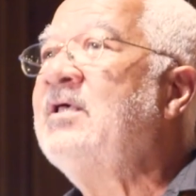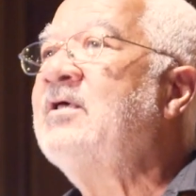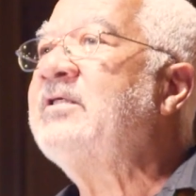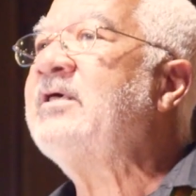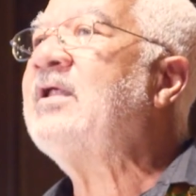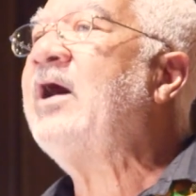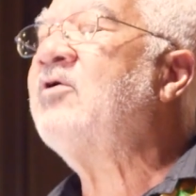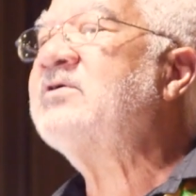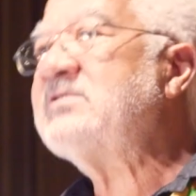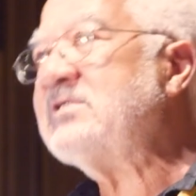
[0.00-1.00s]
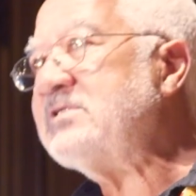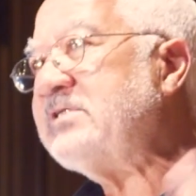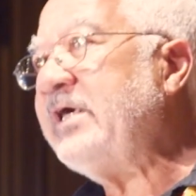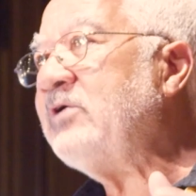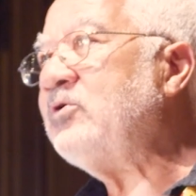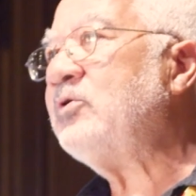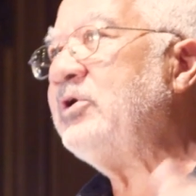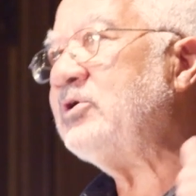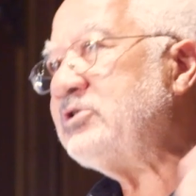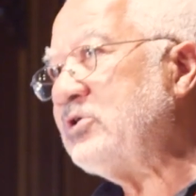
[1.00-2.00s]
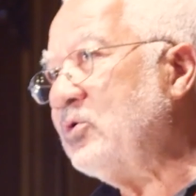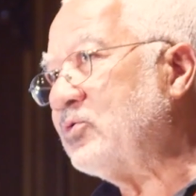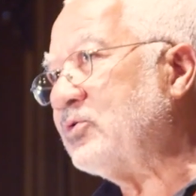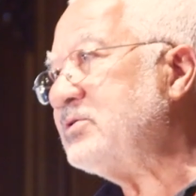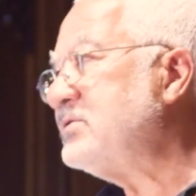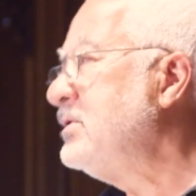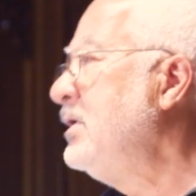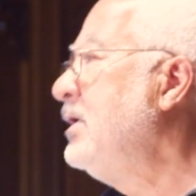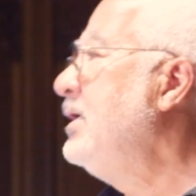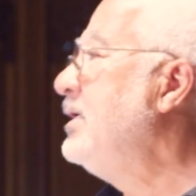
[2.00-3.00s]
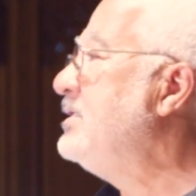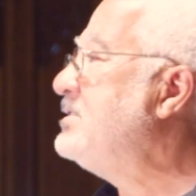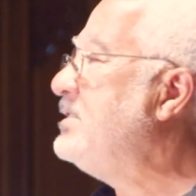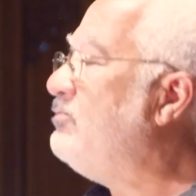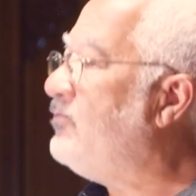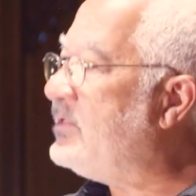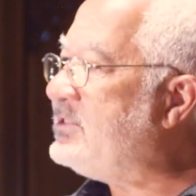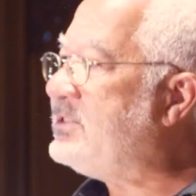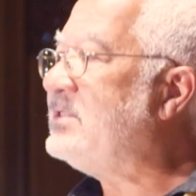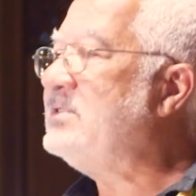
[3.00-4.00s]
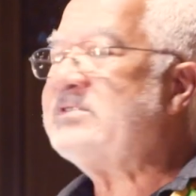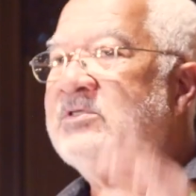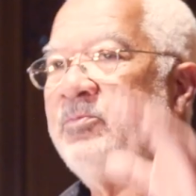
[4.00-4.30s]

They allow us to stand on their shoulders and see visions and